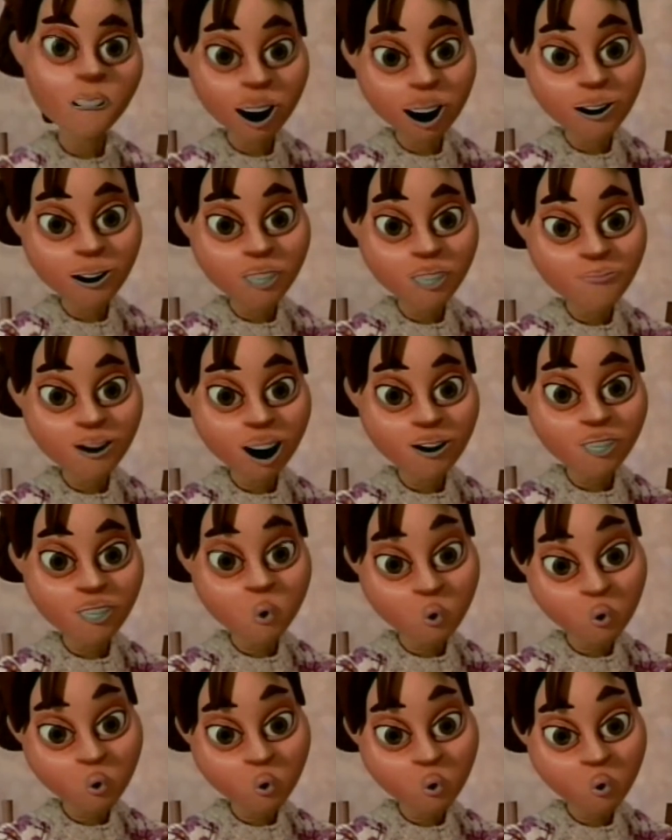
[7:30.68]
asthma
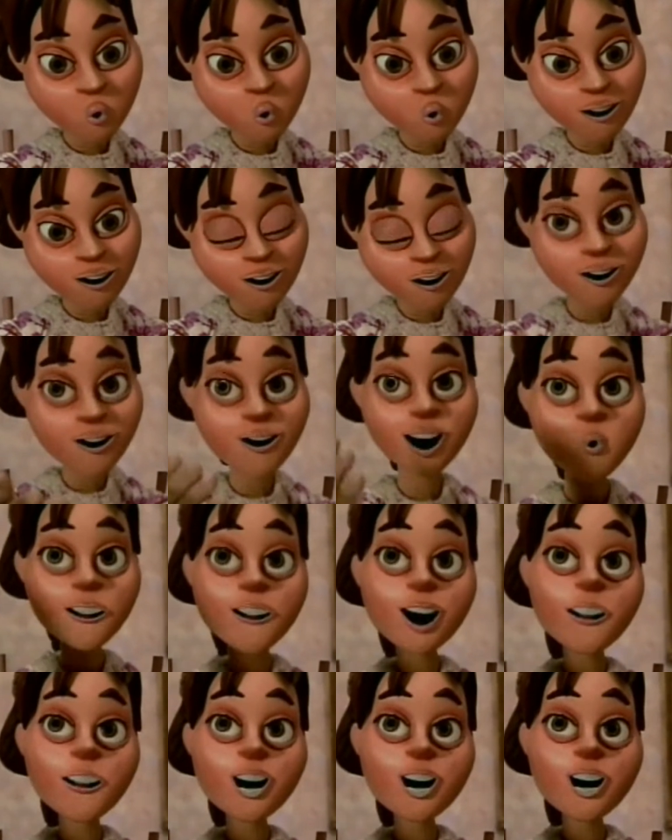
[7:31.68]
too? How
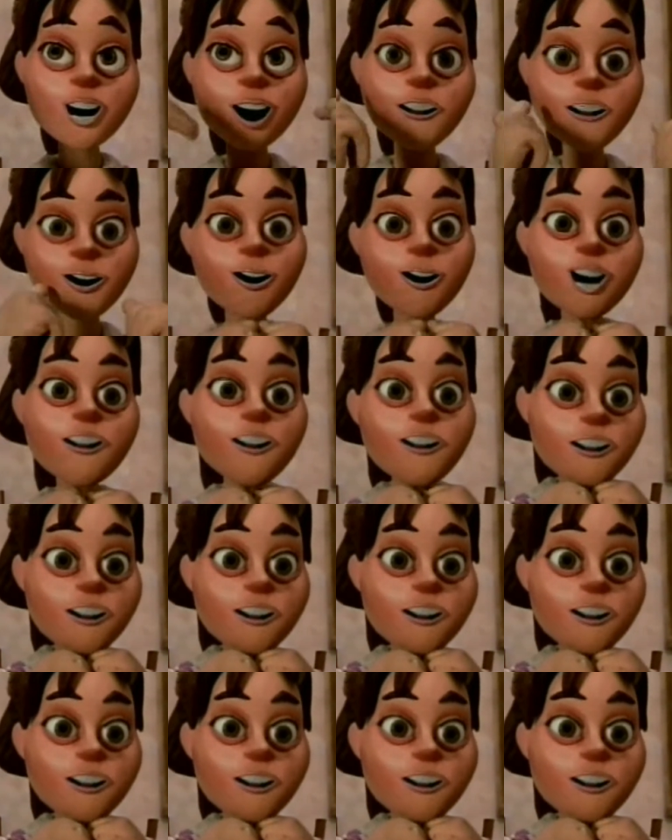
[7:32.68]
lucky can a girl